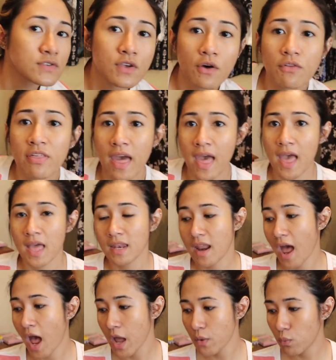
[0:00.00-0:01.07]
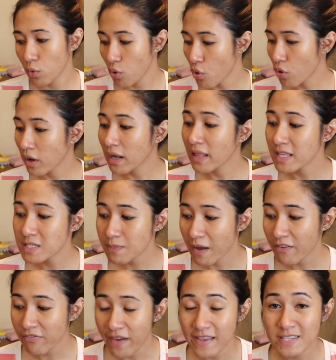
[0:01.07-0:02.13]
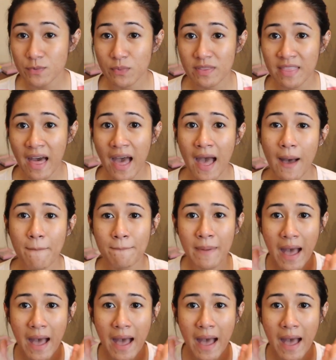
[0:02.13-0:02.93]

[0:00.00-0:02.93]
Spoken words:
so then I will cleanse my face with that,